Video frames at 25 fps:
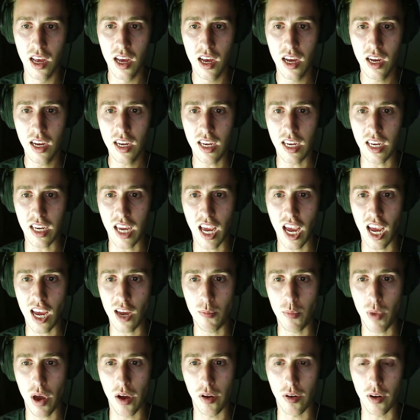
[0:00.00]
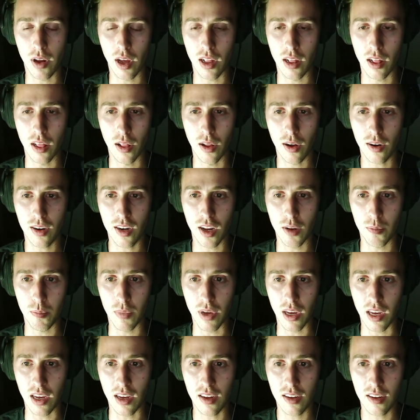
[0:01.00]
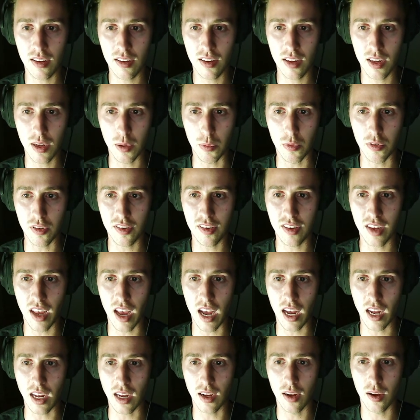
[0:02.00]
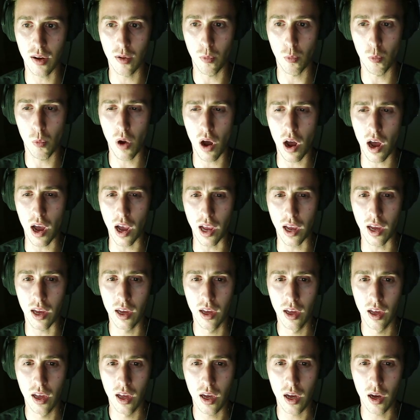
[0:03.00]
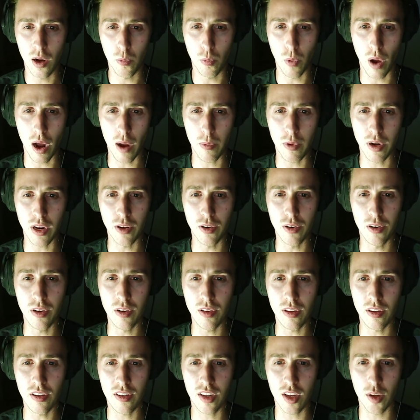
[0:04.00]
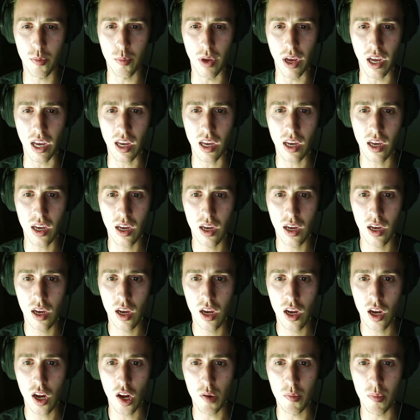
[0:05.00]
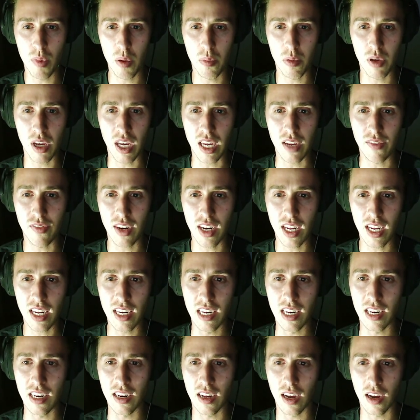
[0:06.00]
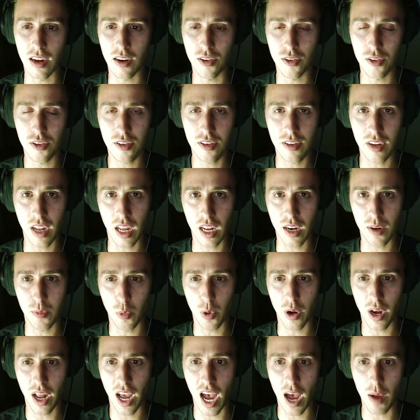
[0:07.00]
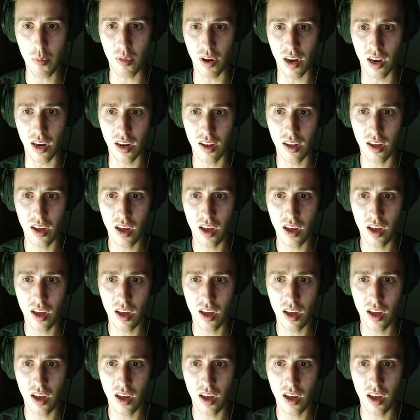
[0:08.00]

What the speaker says: He came out and looked at me. He was saying, 'Why? Why would you do this to me?' Or maybe even he didn't understand what happened.